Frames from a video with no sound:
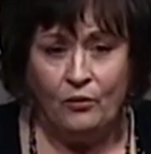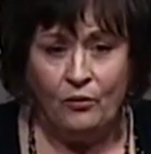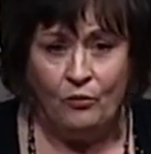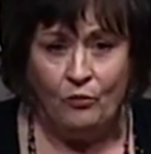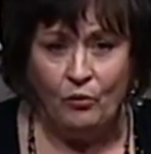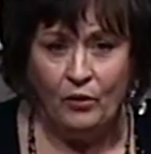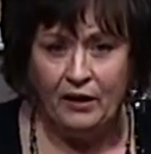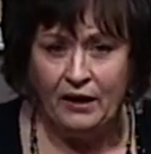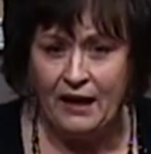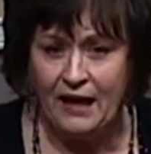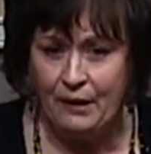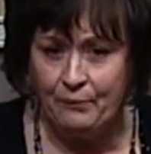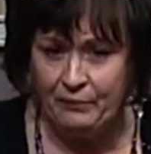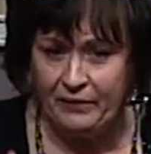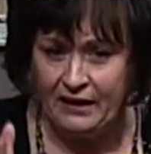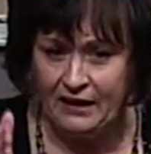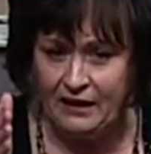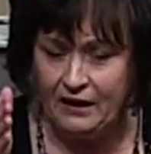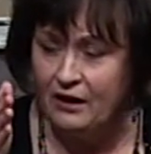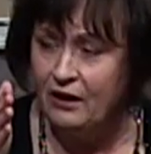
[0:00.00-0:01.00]
Will I
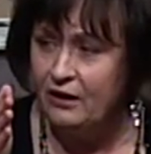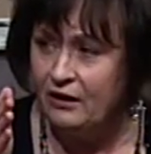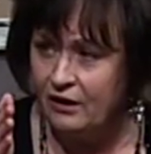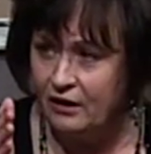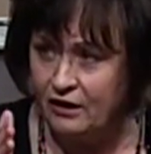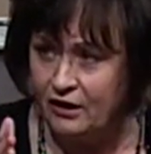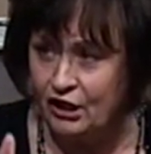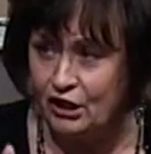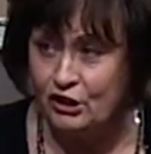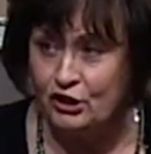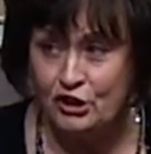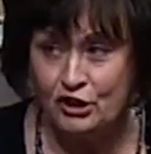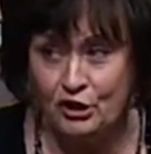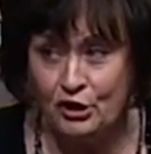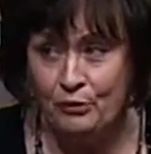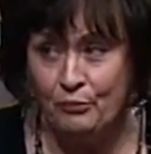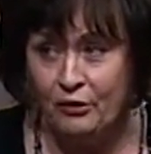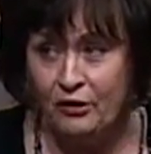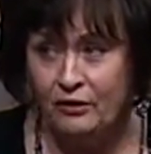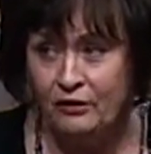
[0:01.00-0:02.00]
be a
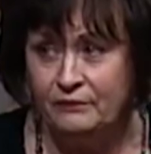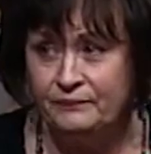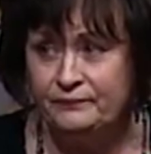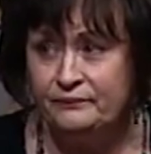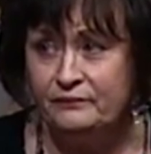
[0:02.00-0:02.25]
consumer?